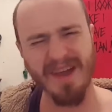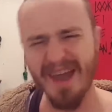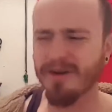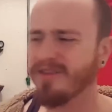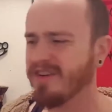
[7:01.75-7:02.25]
of
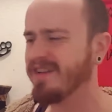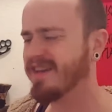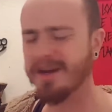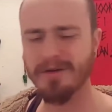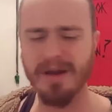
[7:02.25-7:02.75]
energy.
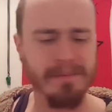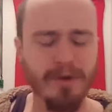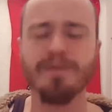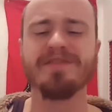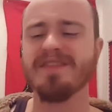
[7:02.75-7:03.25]
He's got a great
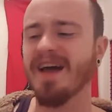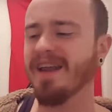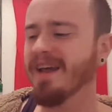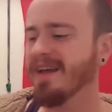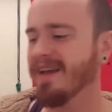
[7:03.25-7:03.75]

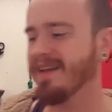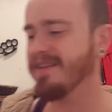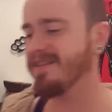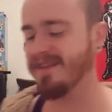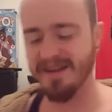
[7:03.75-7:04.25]
moveset.
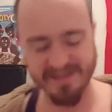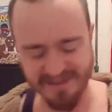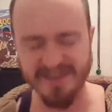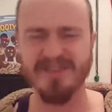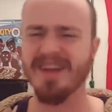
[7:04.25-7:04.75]

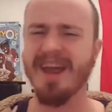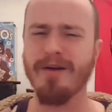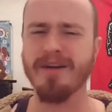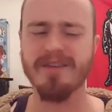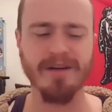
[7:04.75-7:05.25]
He's such a
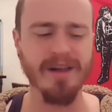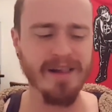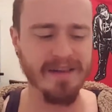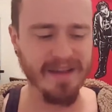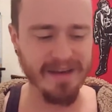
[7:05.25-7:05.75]
character.
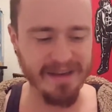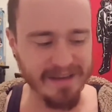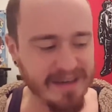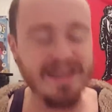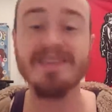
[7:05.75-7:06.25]

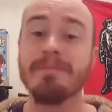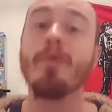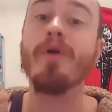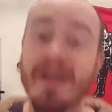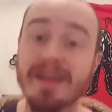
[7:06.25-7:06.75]
He needs
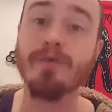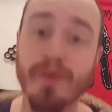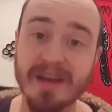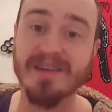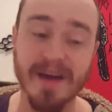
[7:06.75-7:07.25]
more
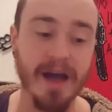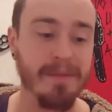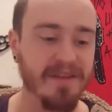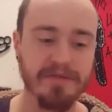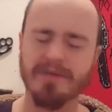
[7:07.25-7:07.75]
in-ring
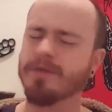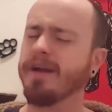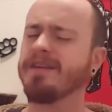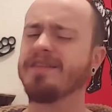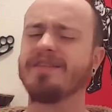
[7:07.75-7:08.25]
time, and this was
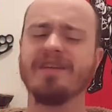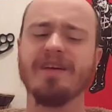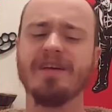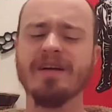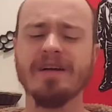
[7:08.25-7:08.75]
great to
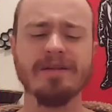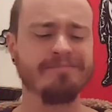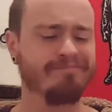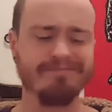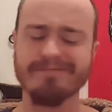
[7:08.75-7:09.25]
see.
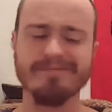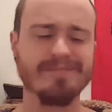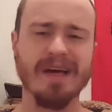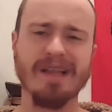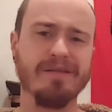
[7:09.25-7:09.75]

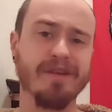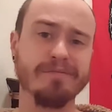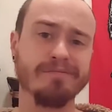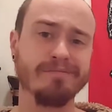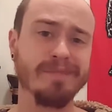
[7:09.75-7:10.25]
I loved
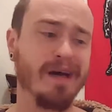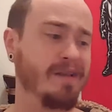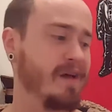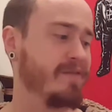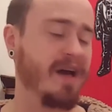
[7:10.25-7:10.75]
it.
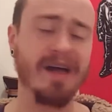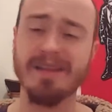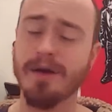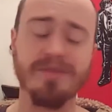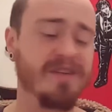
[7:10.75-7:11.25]
I loved
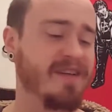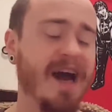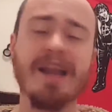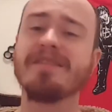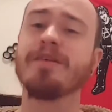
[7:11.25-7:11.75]
it. There was a
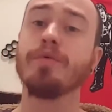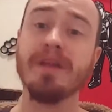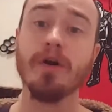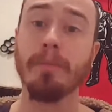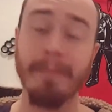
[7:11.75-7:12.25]
Titus
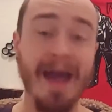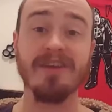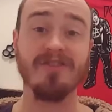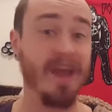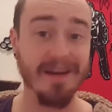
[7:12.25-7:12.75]
O'Neil
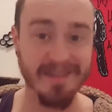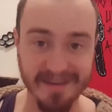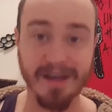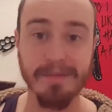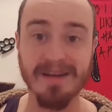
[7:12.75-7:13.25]
match and
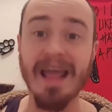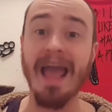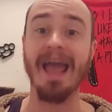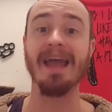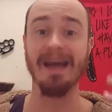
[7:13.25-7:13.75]
segment,
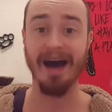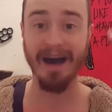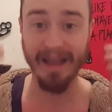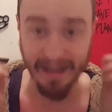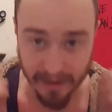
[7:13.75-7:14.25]
and
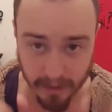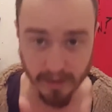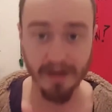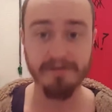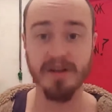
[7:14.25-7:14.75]
I
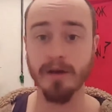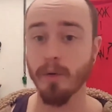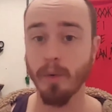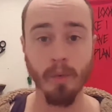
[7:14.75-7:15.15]
loved it.